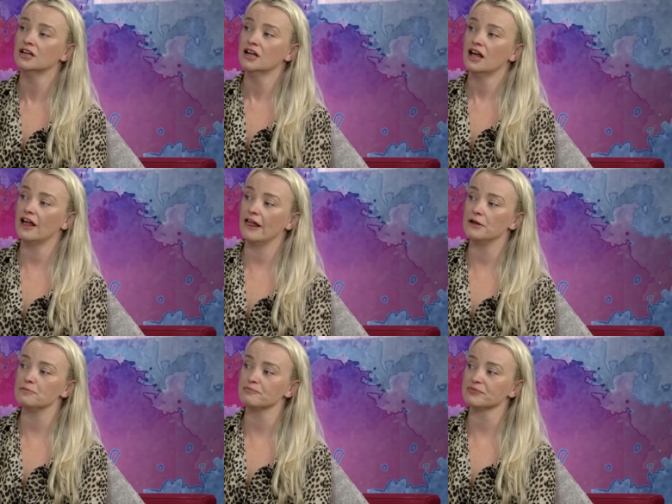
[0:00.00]

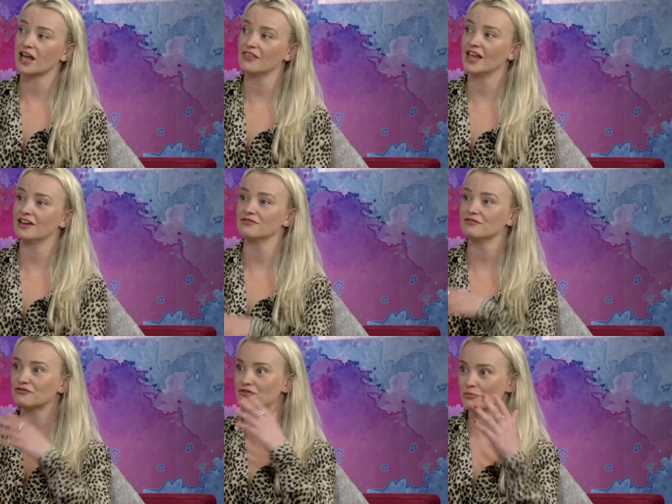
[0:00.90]
And then
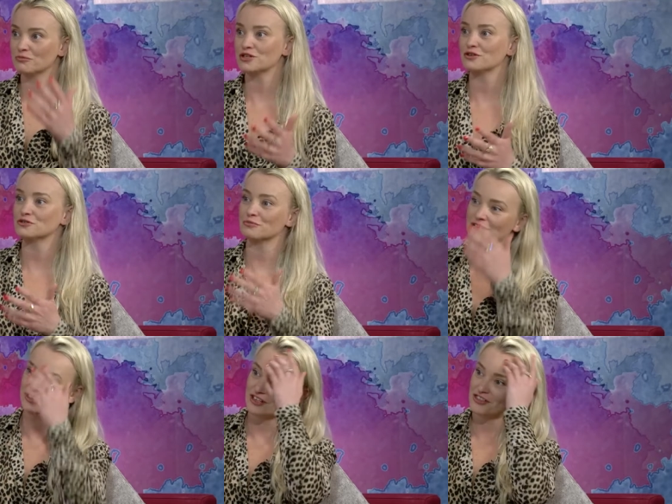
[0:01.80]
from social media,